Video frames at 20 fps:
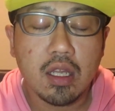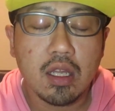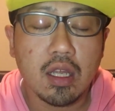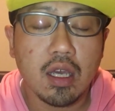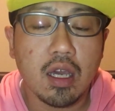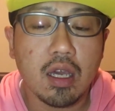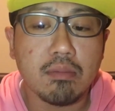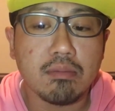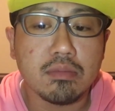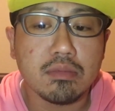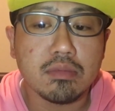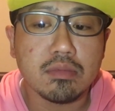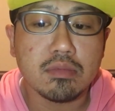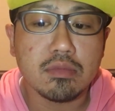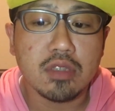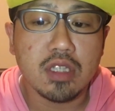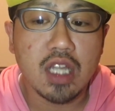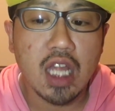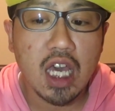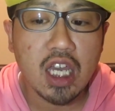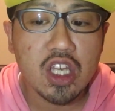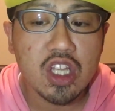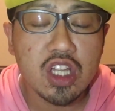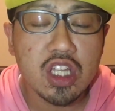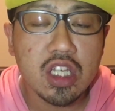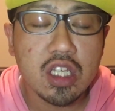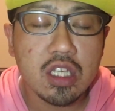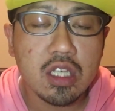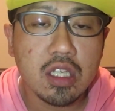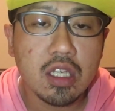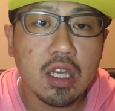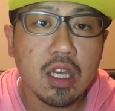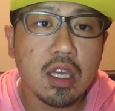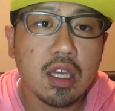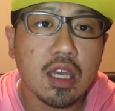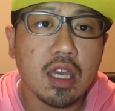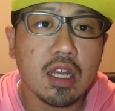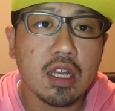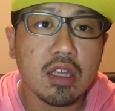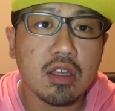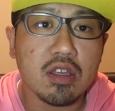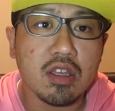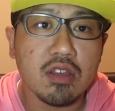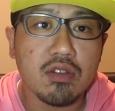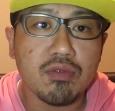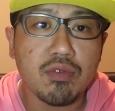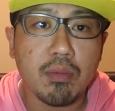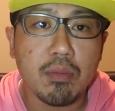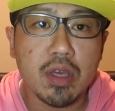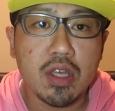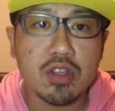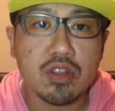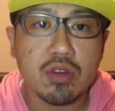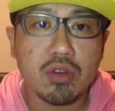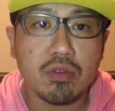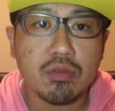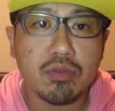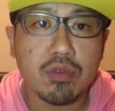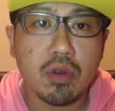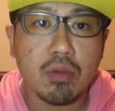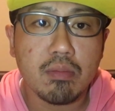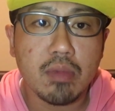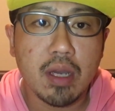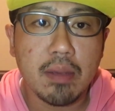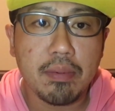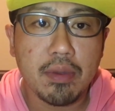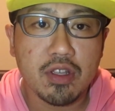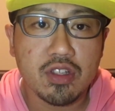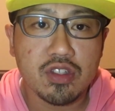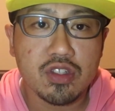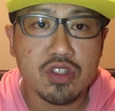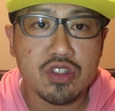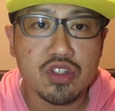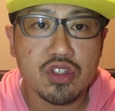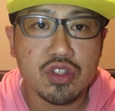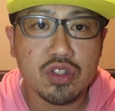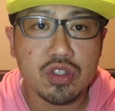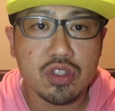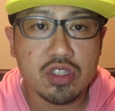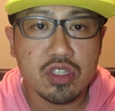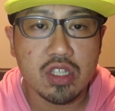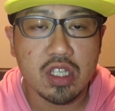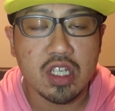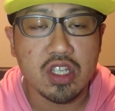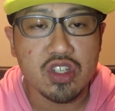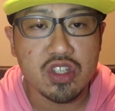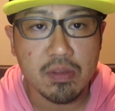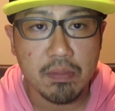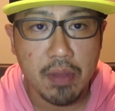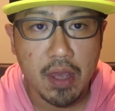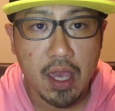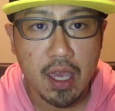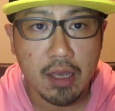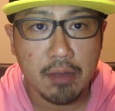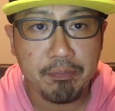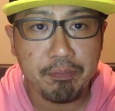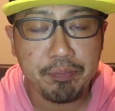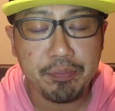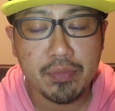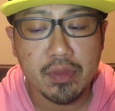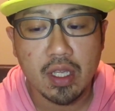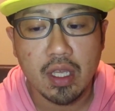Luckily getting information from my passengers in Japan,